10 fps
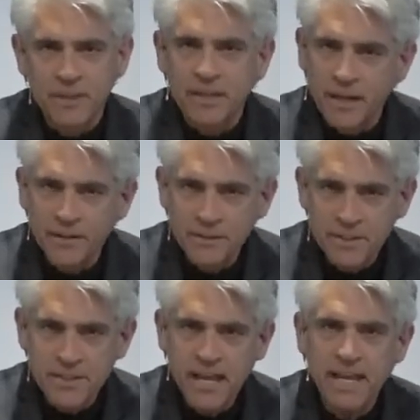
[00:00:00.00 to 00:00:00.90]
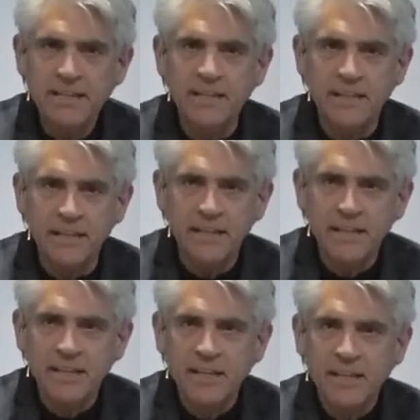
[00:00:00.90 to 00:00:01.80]
with an
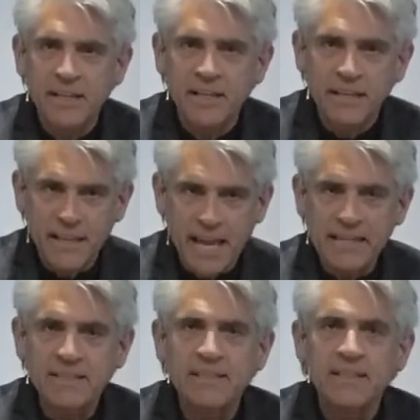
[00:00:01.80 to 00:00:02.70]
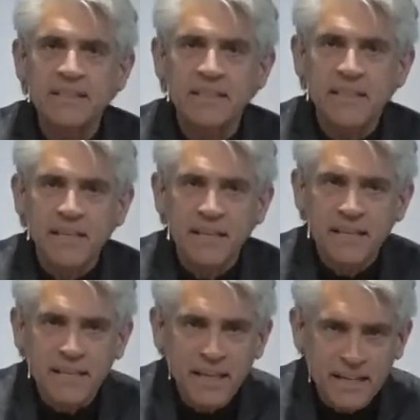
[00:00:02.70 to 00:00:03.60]
understanding that,
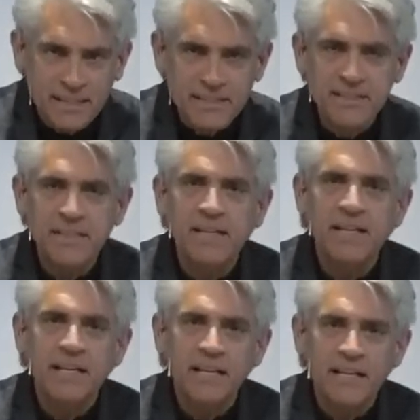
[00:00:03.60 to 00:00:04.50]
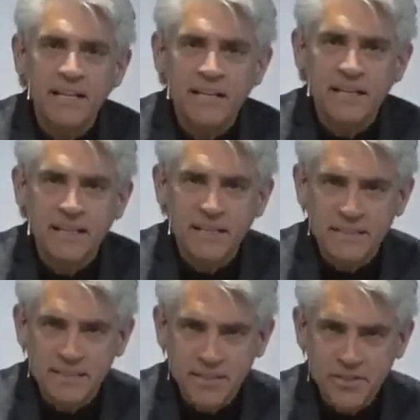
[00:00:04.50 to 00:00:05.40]
yes,
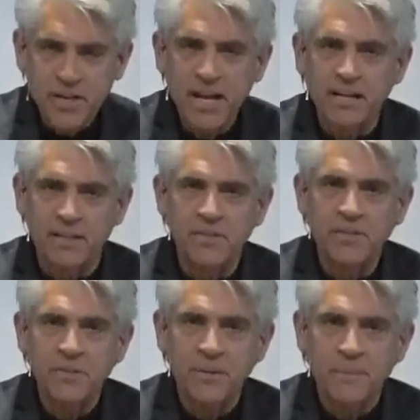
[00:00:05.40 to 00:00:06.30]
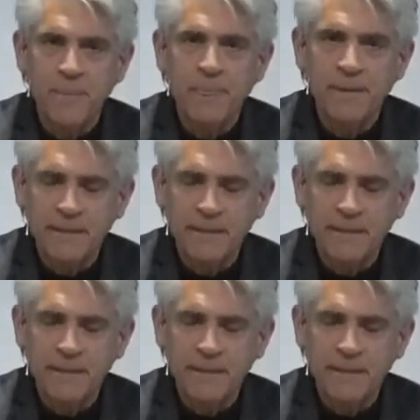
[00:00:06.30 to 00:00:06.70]
this is a challenge,